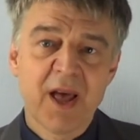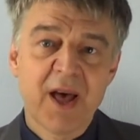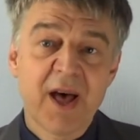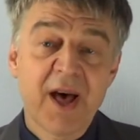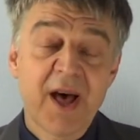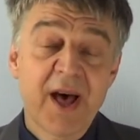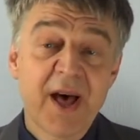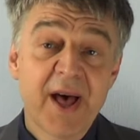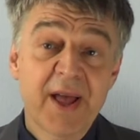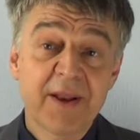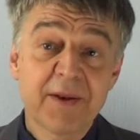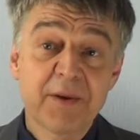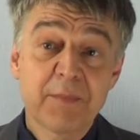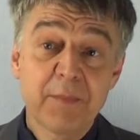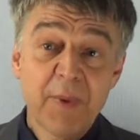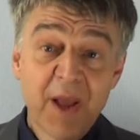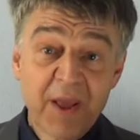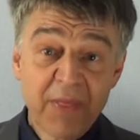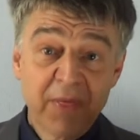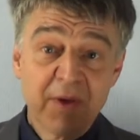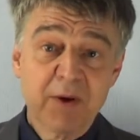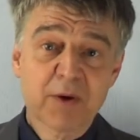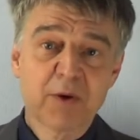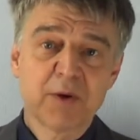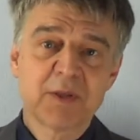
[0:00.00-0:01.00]
and
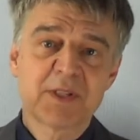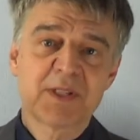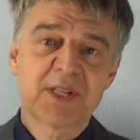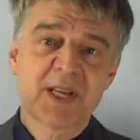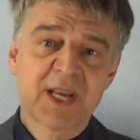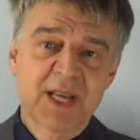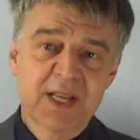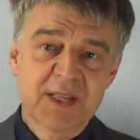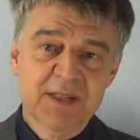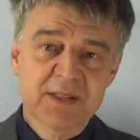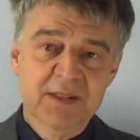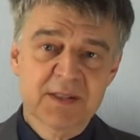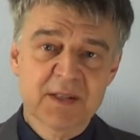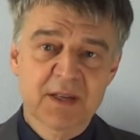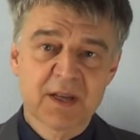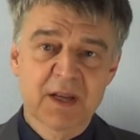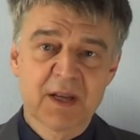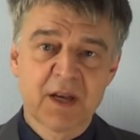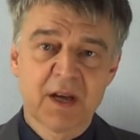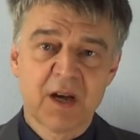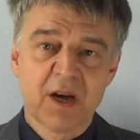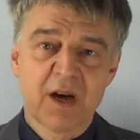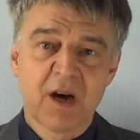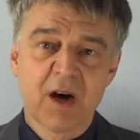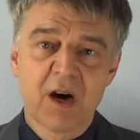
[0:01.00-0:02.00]
make the good taste
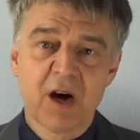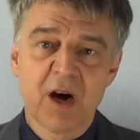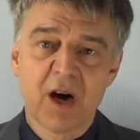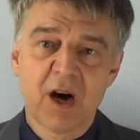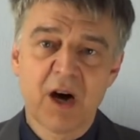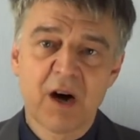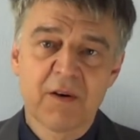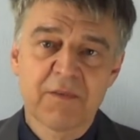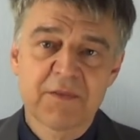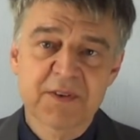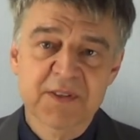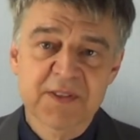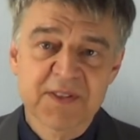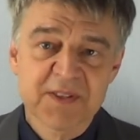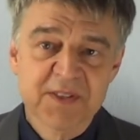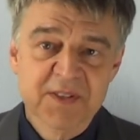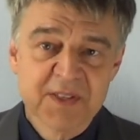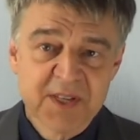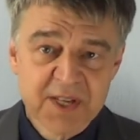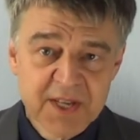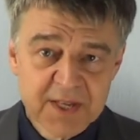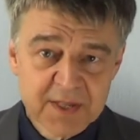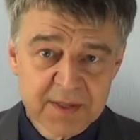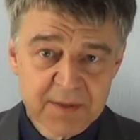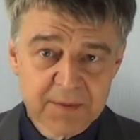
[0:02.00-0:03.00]
of the
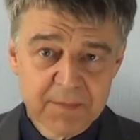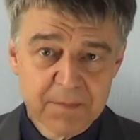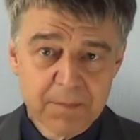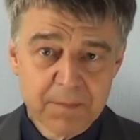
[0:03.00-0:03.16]
skin.